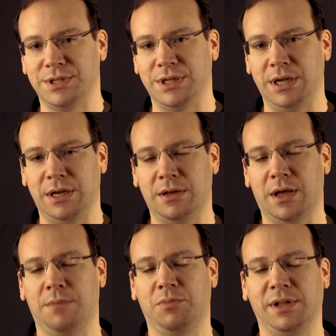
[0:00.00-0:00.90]
seen
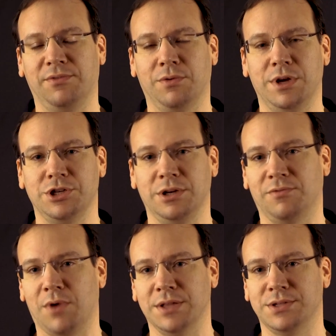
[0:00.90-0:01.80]
proliferation
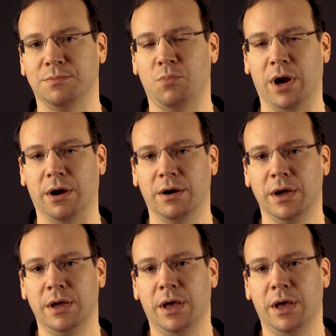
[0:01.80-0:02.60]
of ransomware